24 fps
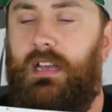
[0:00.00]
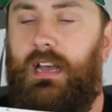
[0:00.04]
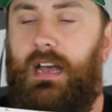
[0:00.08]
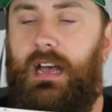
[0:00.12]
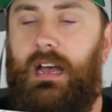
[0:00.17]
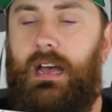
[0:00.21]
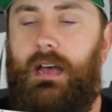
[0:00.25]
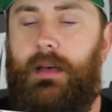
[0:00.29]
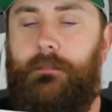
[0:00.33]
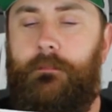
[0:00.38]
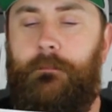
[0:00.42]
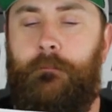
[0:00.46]

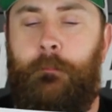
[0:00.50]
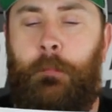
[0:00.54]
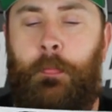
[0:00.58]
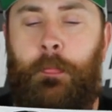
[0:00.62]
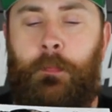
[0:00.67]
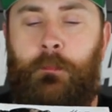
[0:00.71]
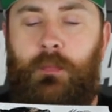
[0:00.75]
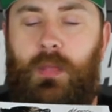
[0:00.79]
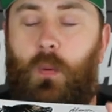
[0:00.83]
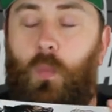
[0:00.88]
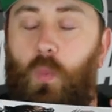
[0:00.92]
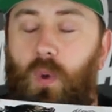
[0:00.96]
Um,
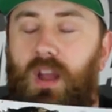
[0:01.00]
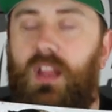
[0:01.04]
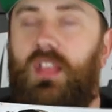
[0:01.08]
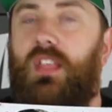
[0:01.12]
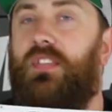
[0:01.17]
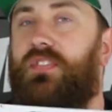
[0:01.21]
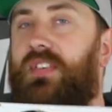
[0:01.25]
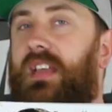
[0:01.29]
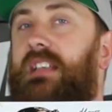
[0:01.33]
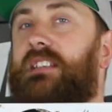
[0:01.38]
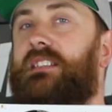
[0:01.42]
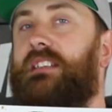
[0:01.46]
and one of
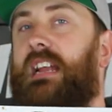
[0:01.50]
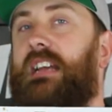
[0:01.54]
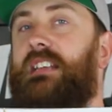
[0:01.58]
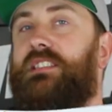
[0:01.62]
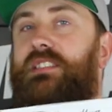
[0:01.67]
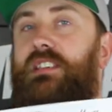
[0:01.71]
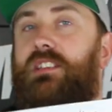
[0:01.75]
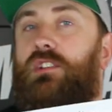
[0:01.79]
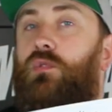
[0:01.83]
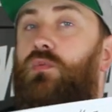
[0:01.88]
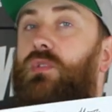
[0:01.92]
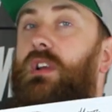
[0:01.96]
the things that I
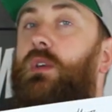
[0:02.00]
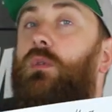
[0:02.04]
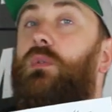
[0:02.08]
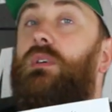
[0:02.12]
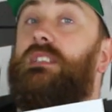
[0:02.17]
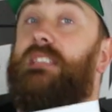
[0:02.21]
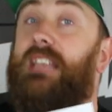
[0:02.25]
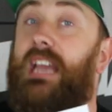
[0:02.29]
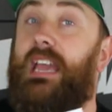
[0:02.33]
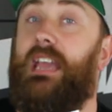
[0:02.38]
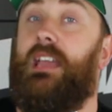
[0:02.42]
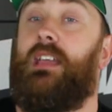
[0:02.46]
said to Rick
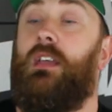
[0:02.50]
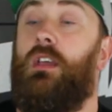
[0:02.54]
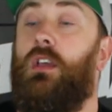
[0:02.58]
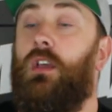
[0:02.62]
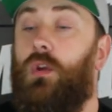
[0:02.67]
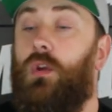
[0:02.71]
was, hey,